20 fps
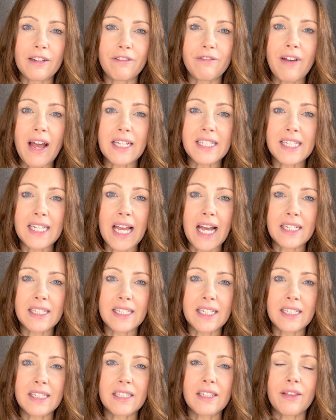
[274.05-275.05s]
fatty
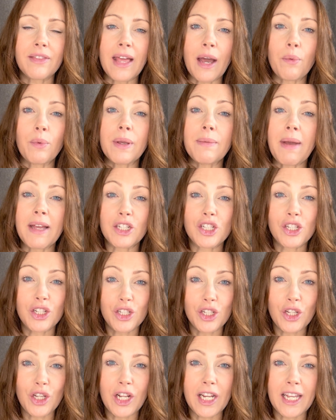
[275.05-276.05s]
acids that we
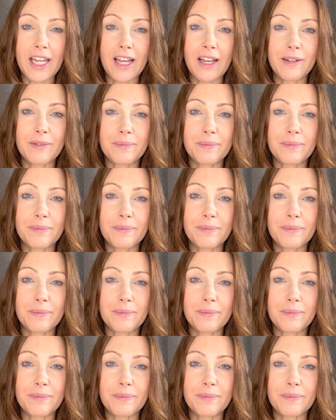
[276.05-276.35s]
mentioned earlier.